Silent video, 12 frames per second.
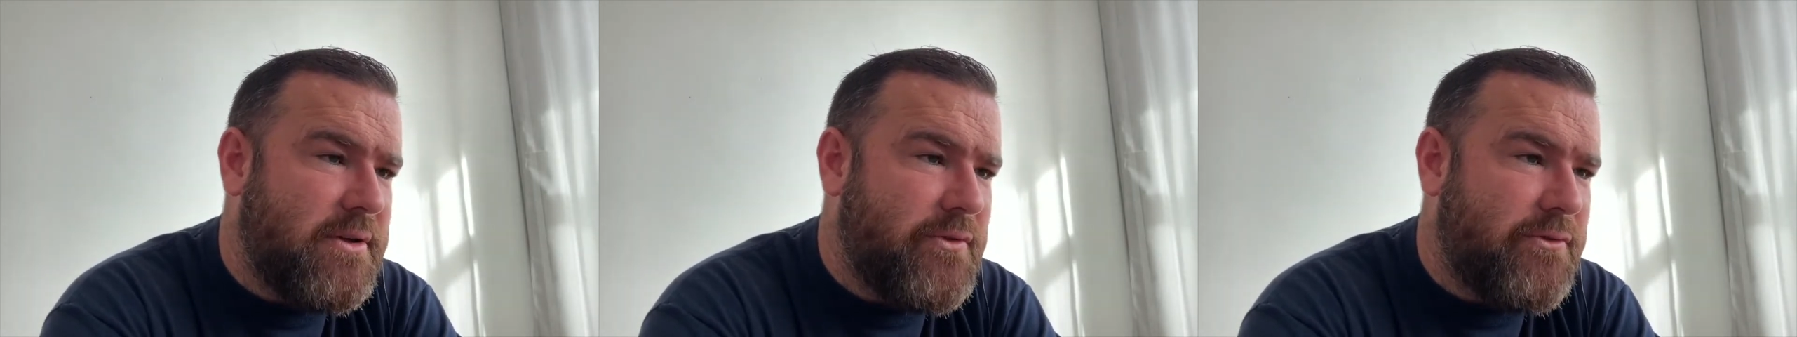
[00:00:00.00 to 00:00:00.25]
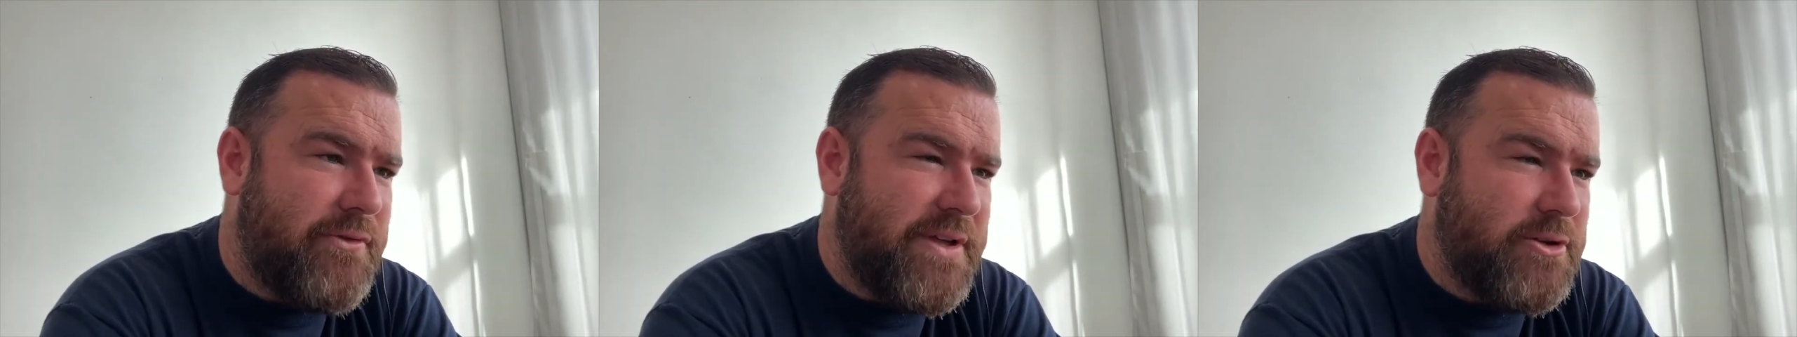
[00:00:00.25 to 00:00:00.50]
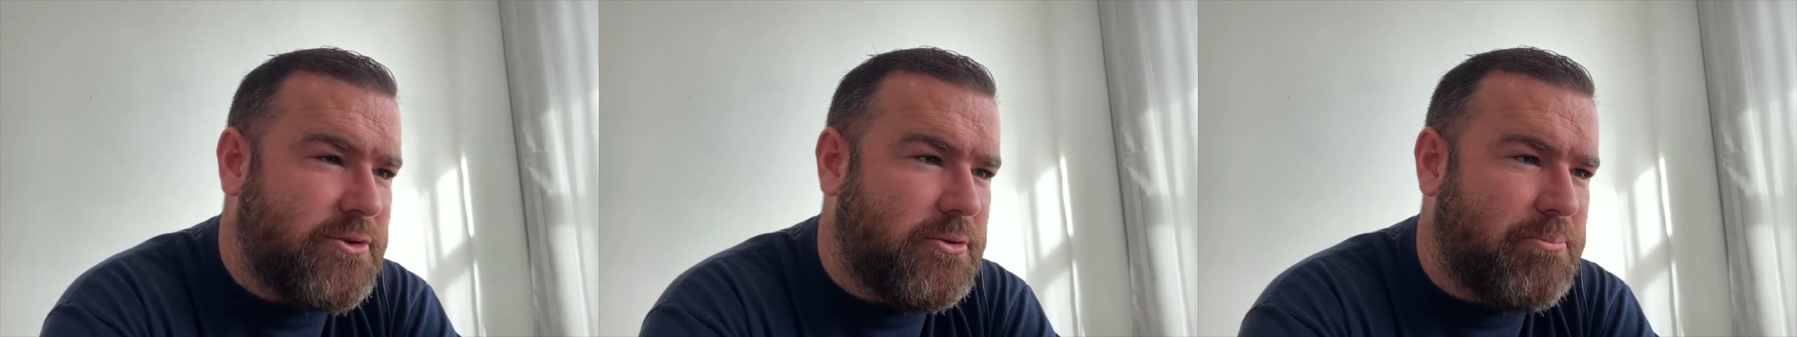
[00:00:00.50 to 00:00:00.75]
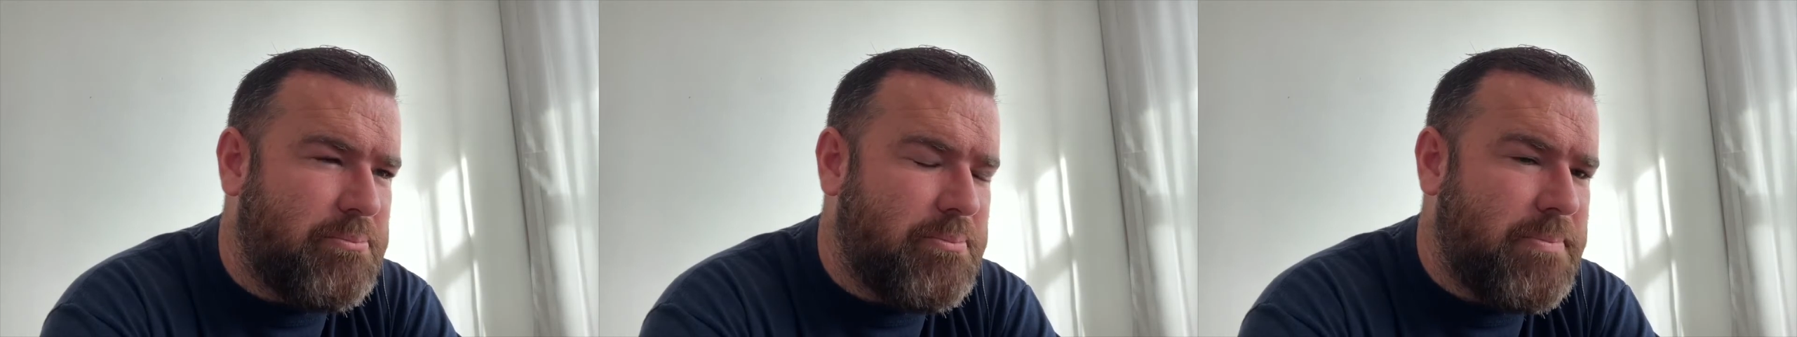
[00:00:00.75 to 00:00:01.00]

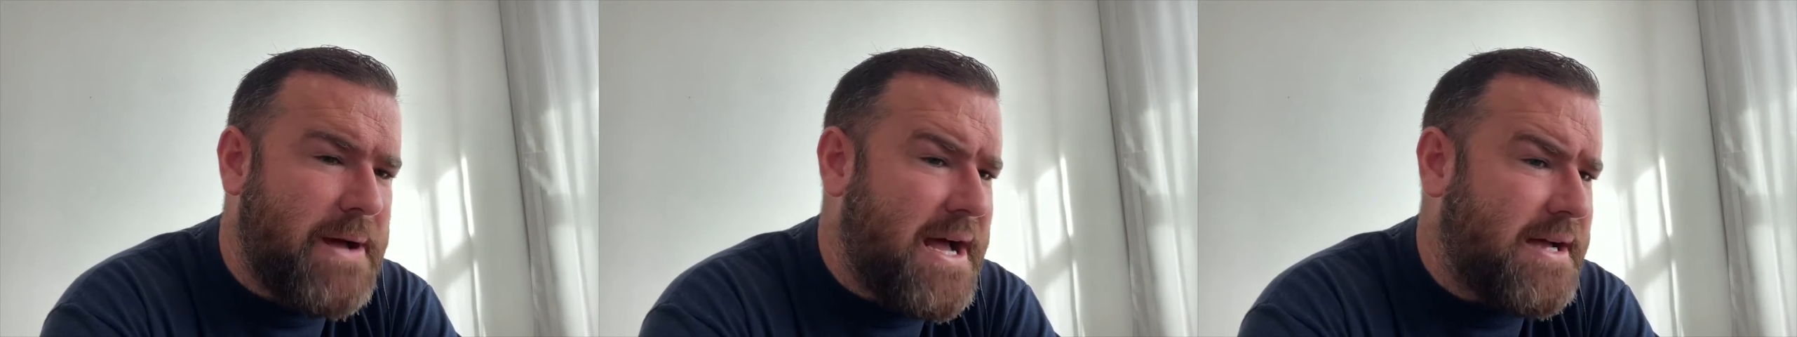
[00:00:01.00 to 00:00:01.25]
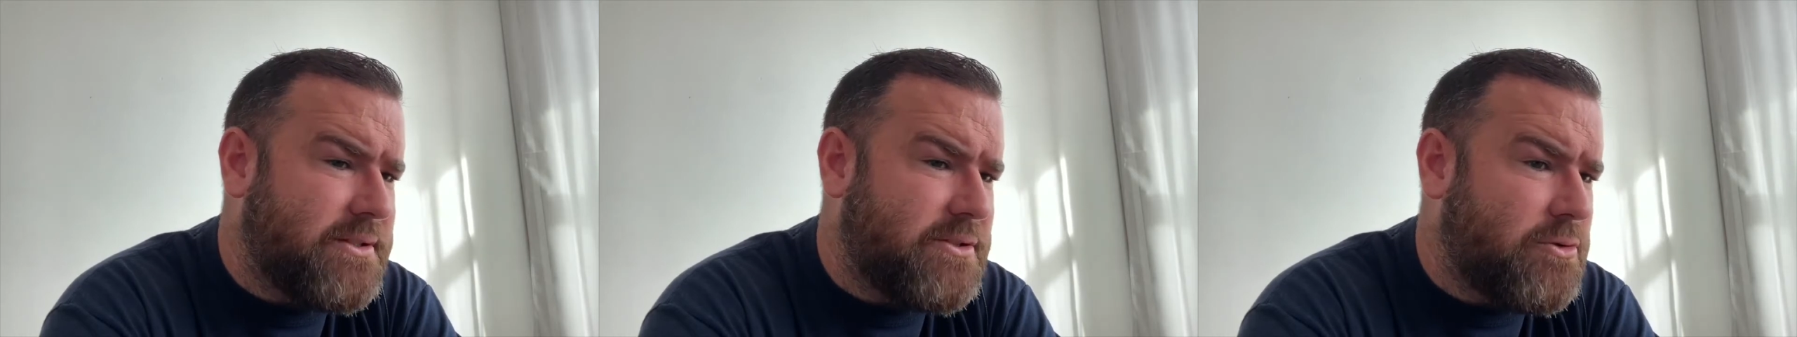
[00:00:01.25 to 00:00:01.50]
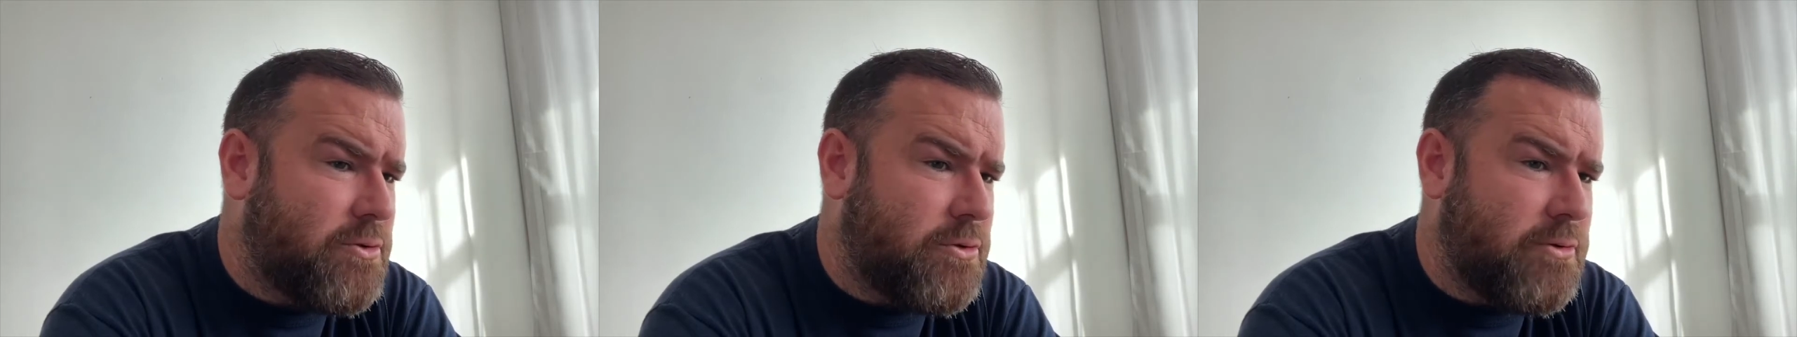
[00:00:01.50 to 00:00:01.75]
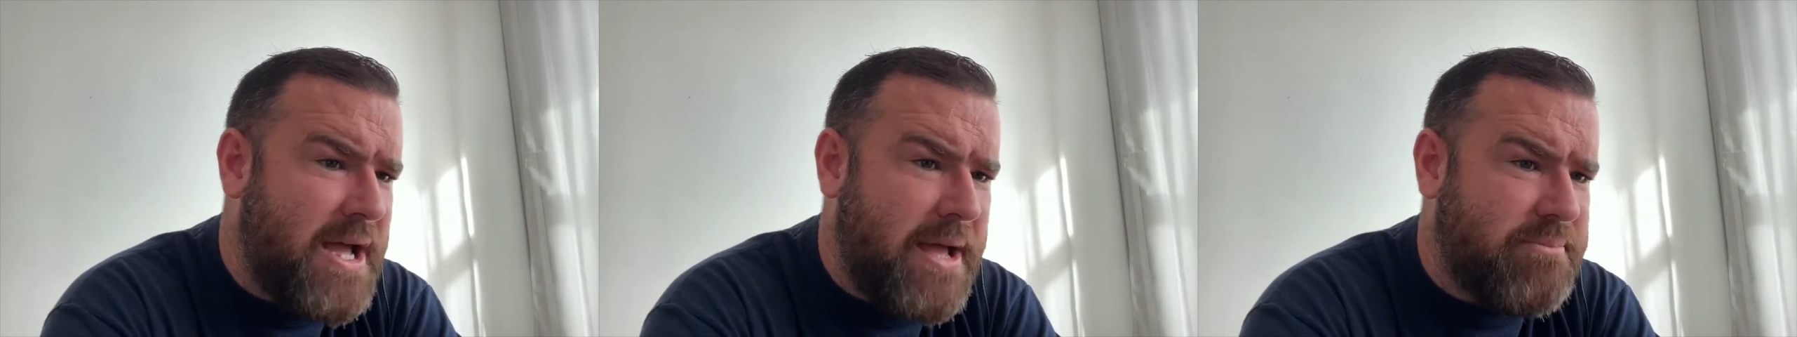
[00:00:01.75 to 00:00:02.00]
feel bad
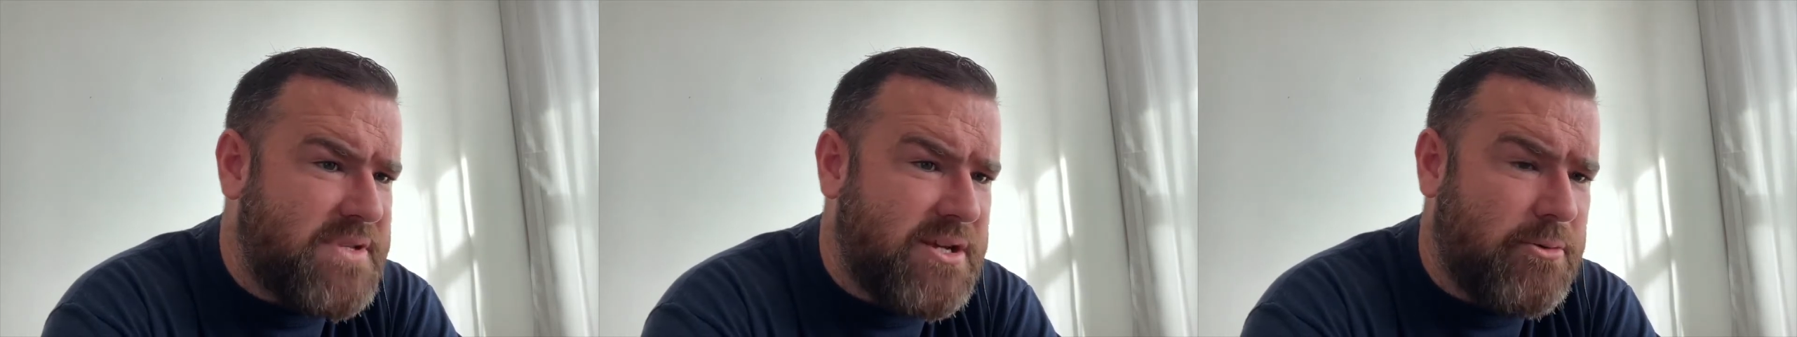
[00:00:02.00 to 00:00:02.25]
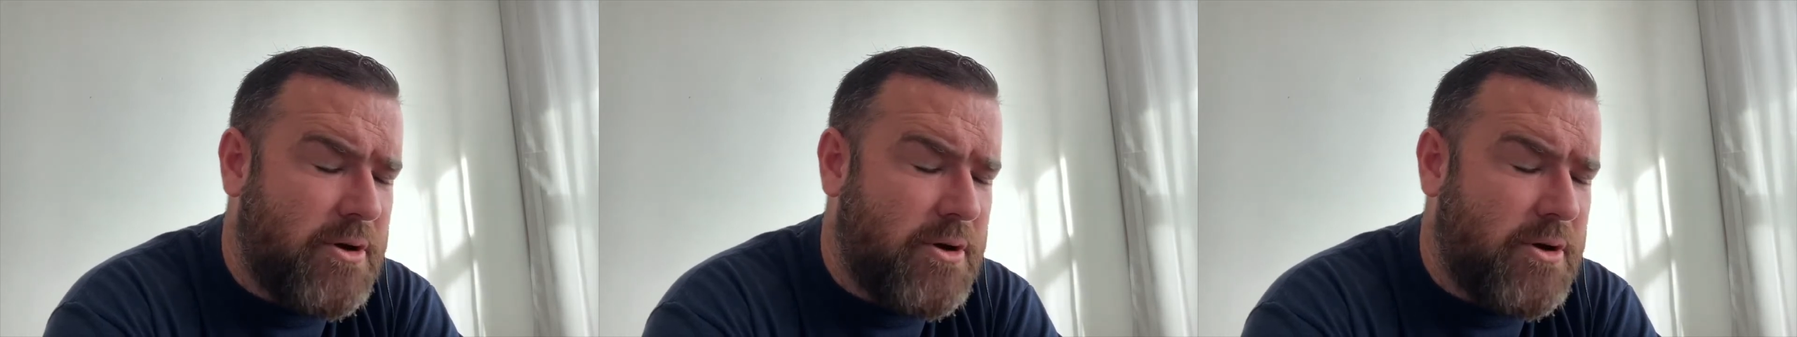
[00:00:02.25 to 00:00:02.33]
or empty.